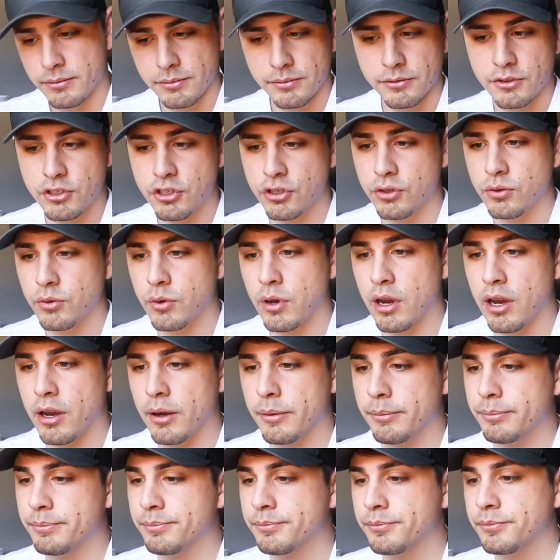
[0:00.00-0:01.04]

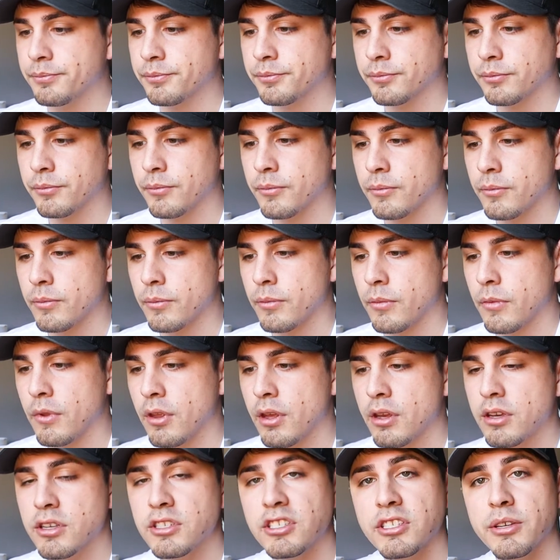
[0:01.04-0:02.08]
to
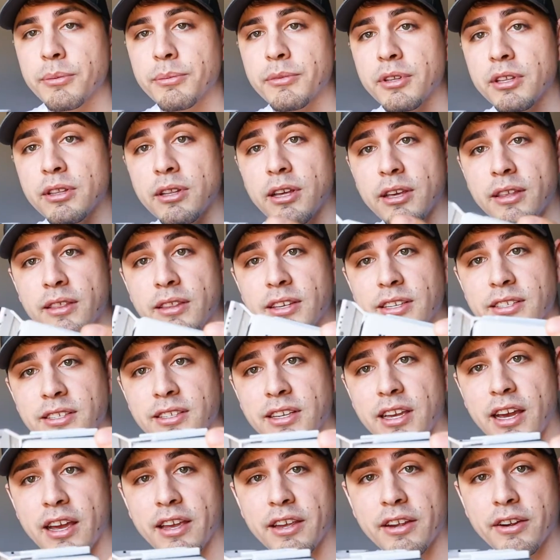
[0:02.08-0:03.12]
something like this
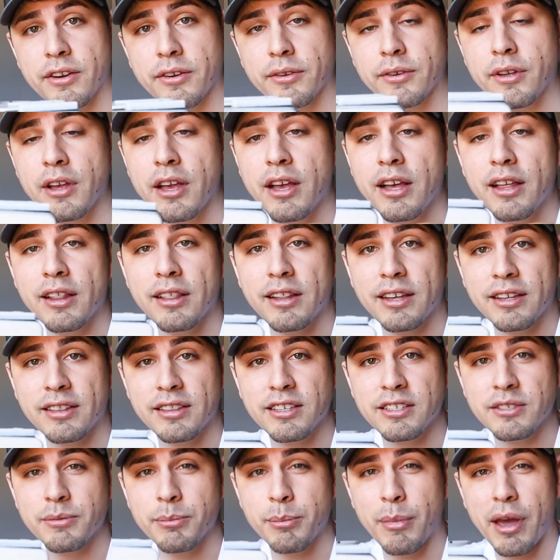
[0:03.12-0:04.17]
guy here, like
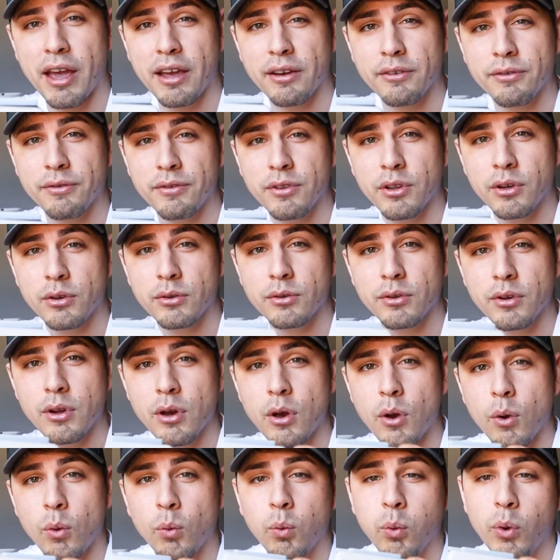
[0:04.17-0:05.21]
this mag float
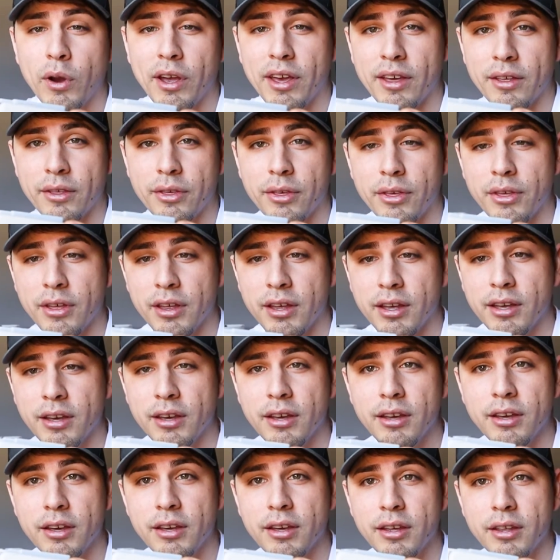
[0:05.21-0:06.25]
with
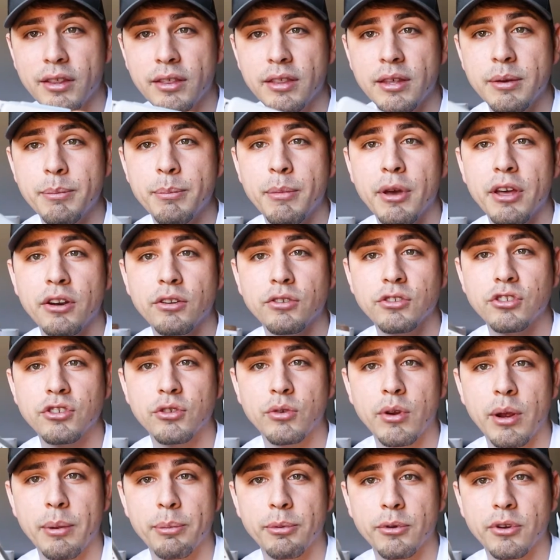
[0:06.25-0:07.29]
the metal
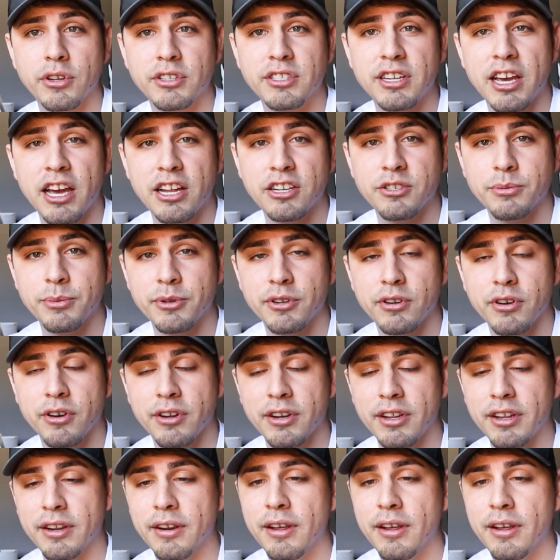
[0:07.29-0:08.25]
scraper attachment on it.